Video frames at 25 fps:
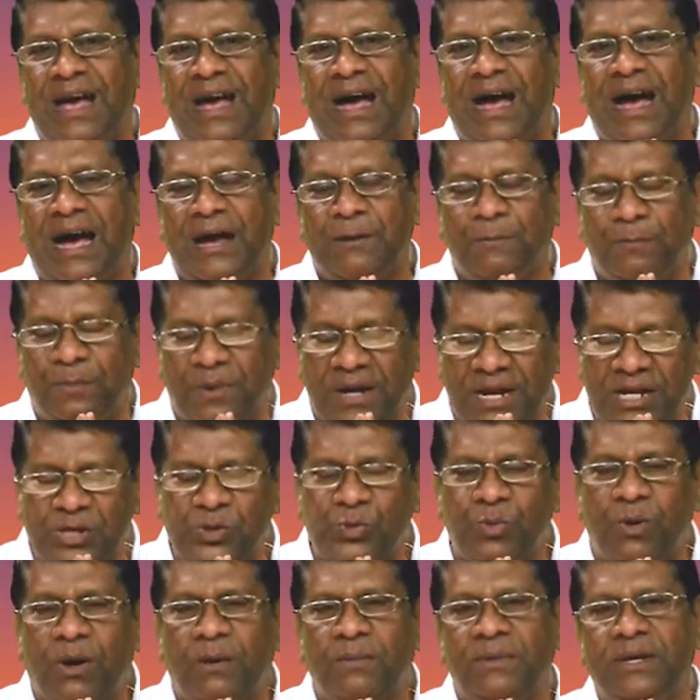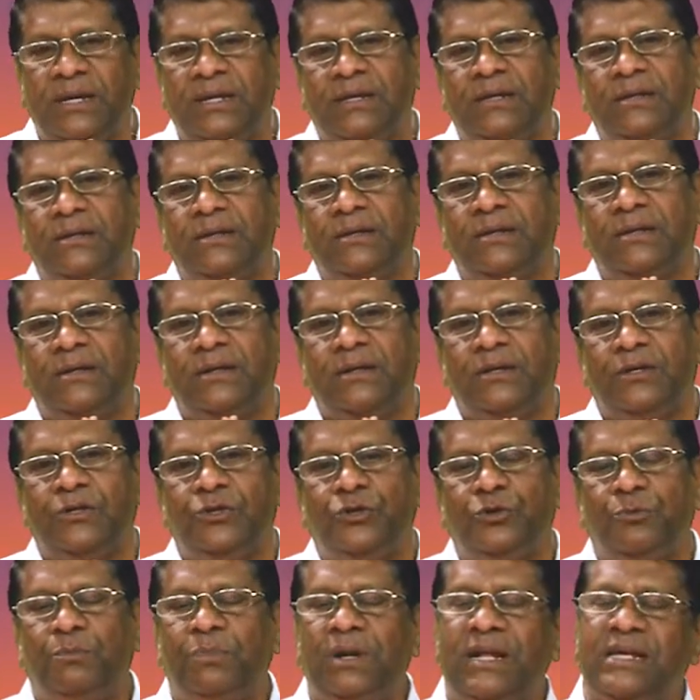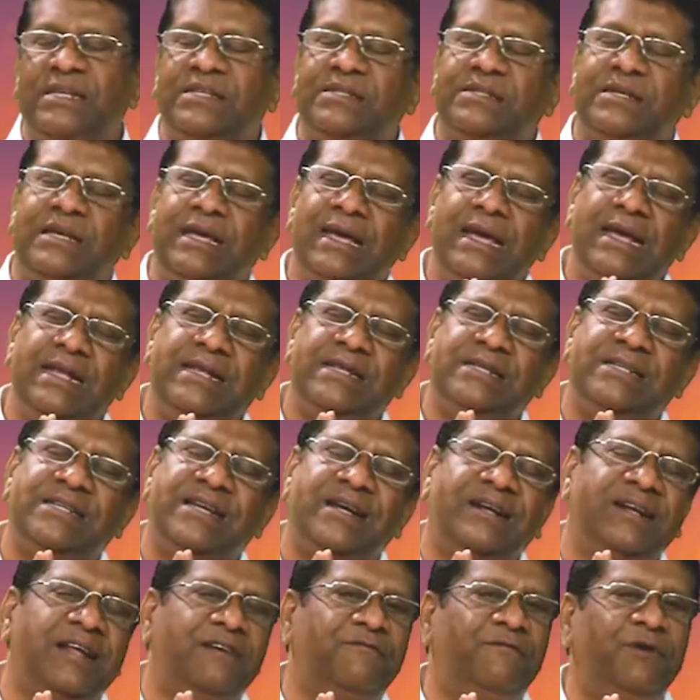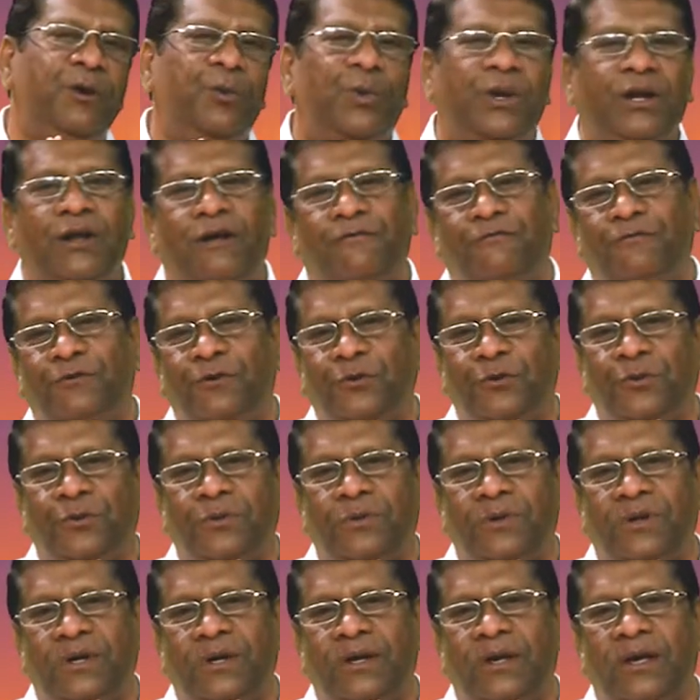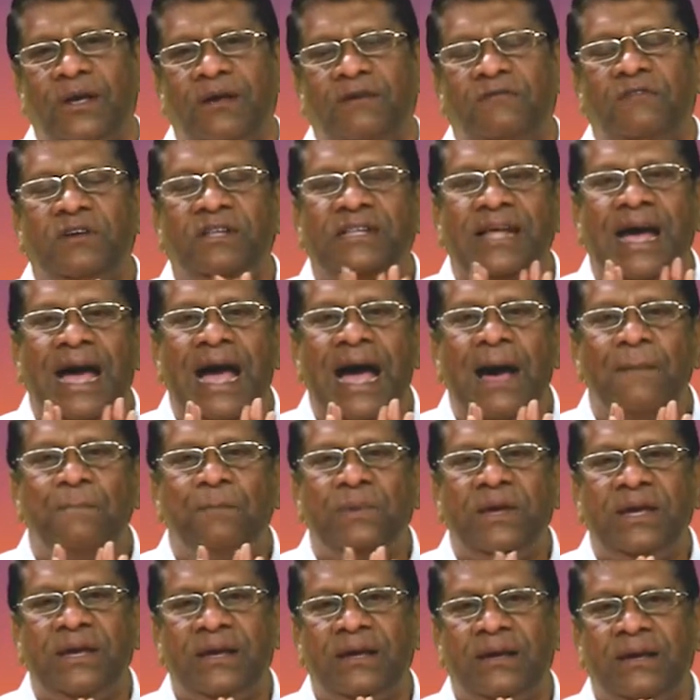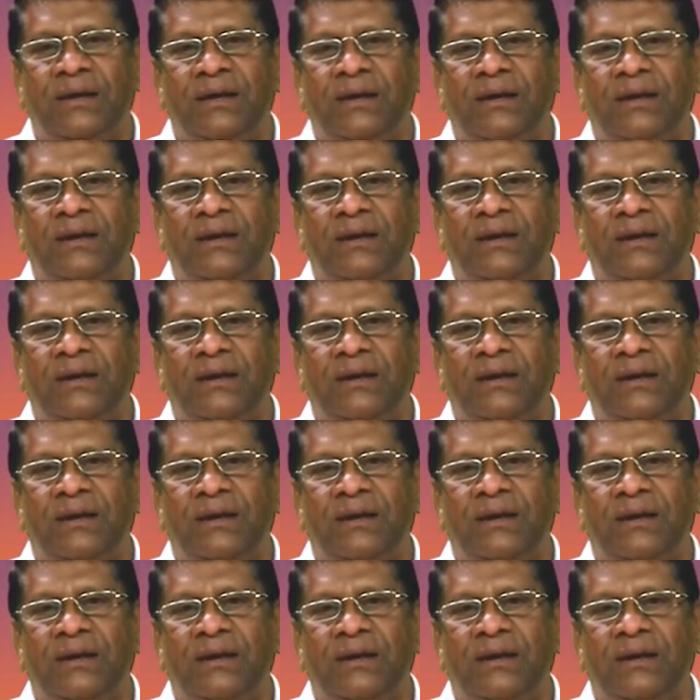I pray, Swami, to bless each and every one of you with a happy,